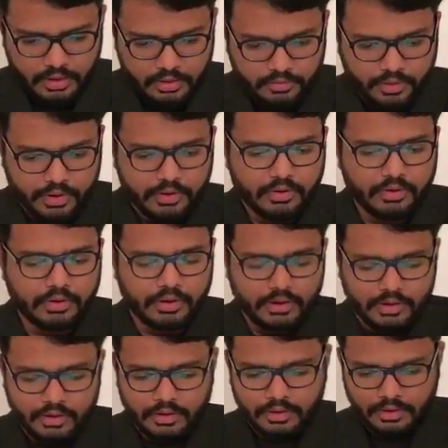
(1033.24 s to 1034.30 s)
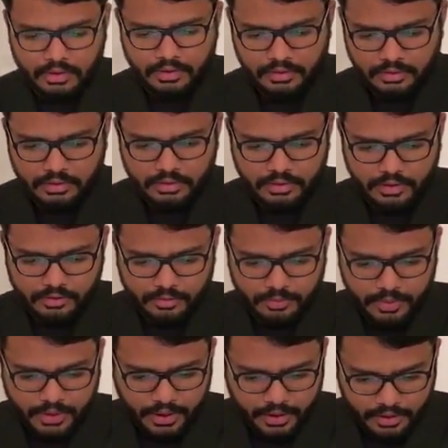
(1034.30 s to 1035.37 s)
Very good. Yes,
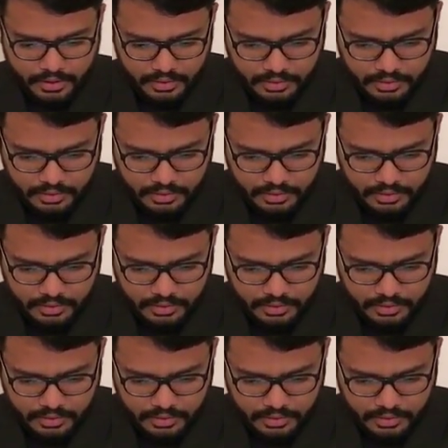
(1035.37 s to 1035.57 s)
B.